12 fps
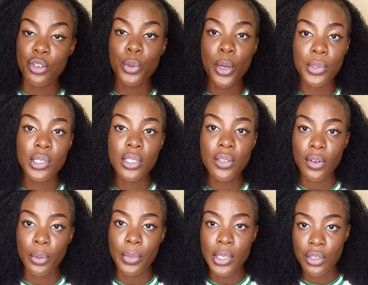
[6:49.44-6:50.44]
group, community
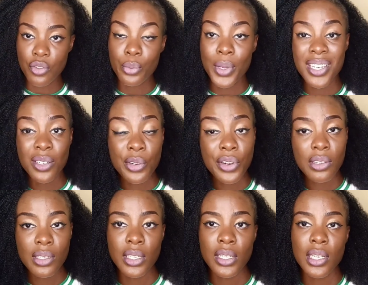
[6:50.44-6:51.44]
development group,
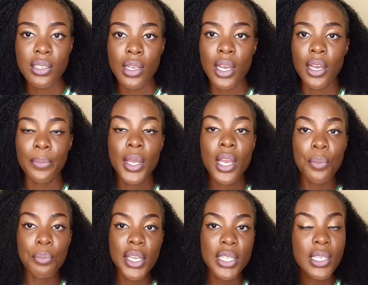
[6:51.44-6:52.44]
editorial CDS
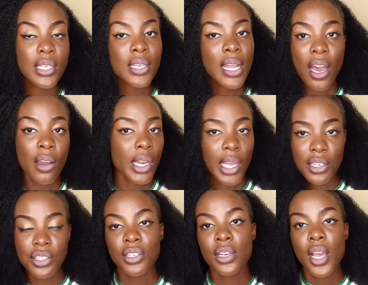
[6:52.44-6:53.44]
meeting, our
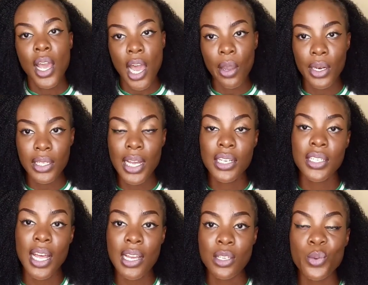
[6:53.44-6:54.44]
election. I would attach
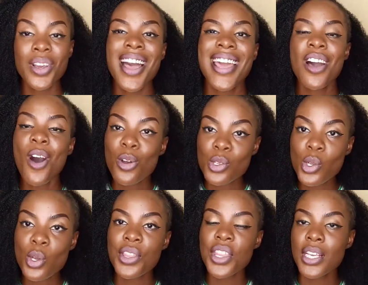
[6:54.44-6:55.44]
that as well. And
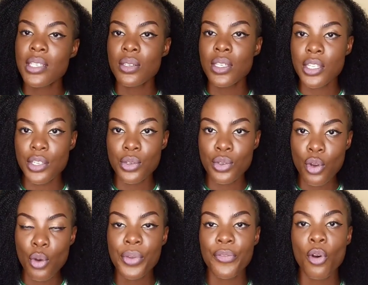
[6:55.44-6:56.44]
also things you need to
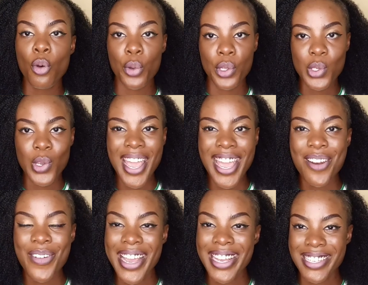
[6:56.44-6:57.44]
know before going to
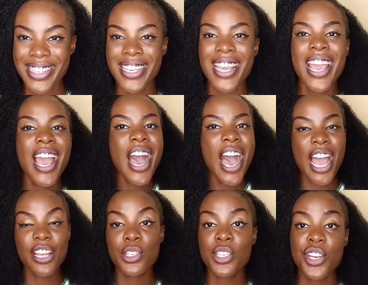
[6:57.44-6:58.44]
NYSC.
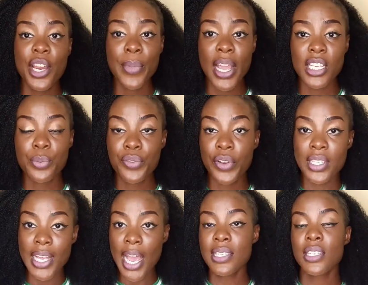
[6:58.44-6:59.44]
I shared my
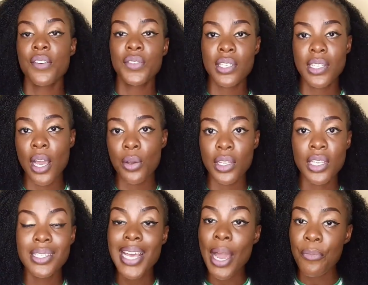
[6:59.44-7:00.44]
experience. I serve in the
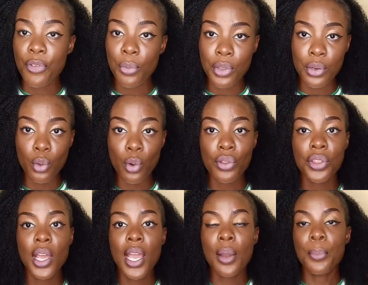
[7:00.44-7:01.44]
Southeast. I'm from the North,
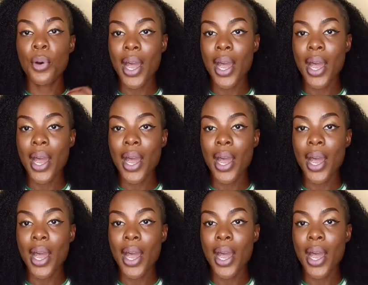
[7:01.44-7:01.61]
but